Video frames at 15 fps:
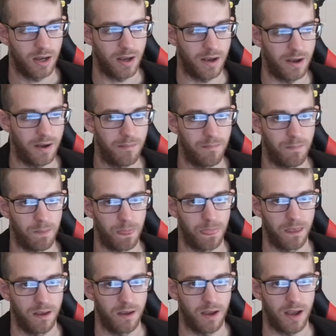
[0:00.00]
And
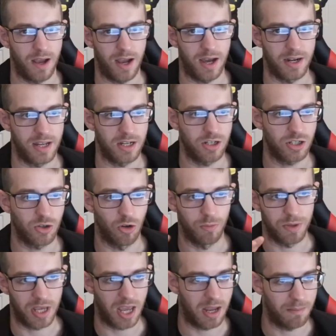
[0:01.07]
it just all
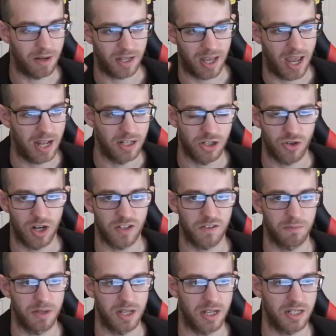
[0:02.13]
became like a head stress
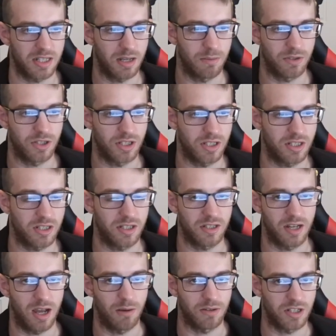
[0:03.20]
for me because I was just
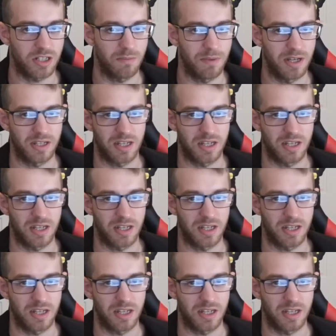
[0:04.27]
a bit